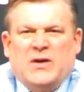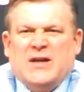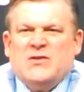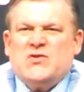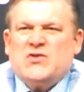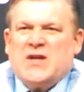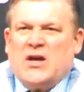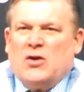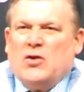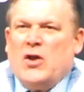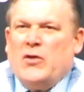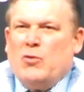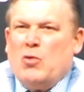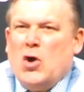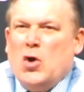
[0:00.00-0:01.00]
getting settled
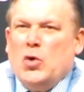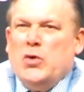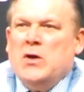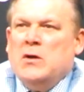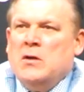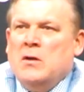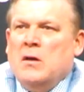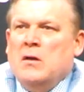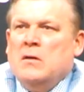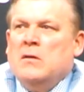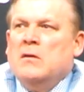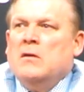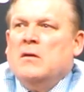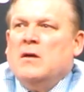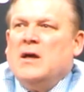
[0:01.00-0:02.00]
on the road
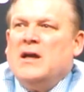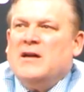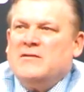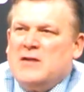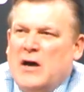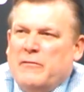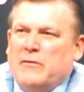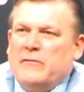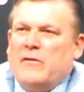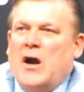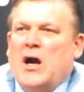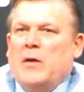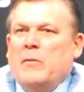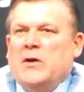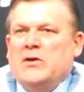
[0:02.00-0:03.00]
in a tough
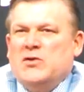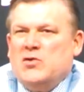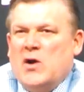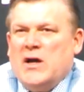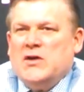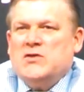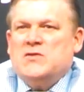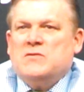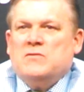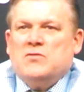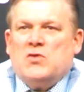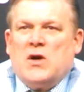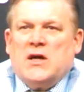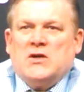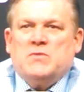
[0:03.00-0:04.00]
environment. Dre's
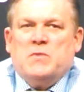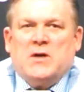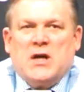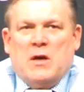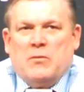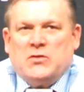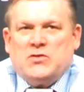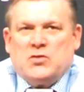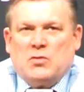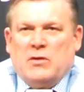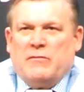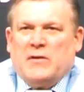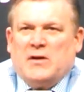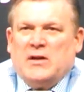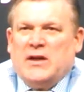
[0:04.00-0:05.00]
become a
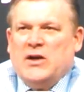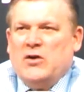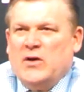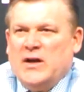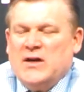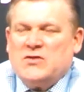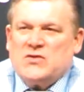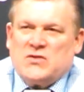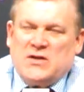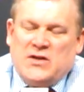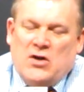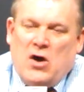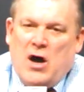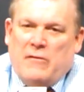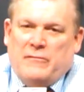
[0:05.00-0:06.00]
terrific leader. He gets us
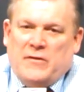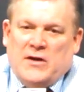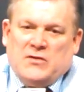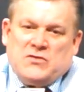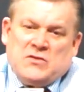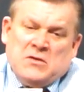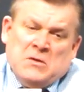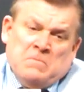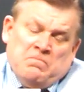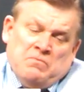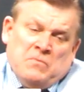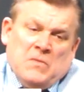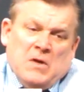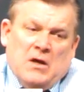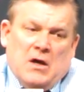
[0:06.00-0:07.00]
into offense.
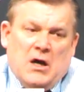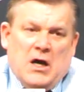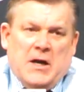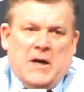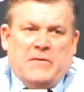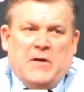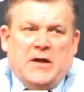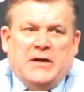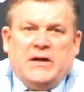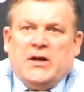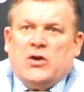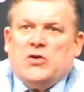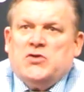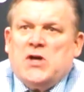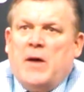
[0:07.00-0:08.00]
I thought he did
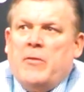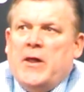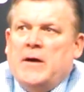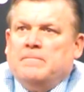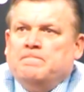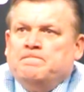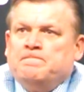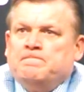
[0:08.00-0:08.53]
a good job of that.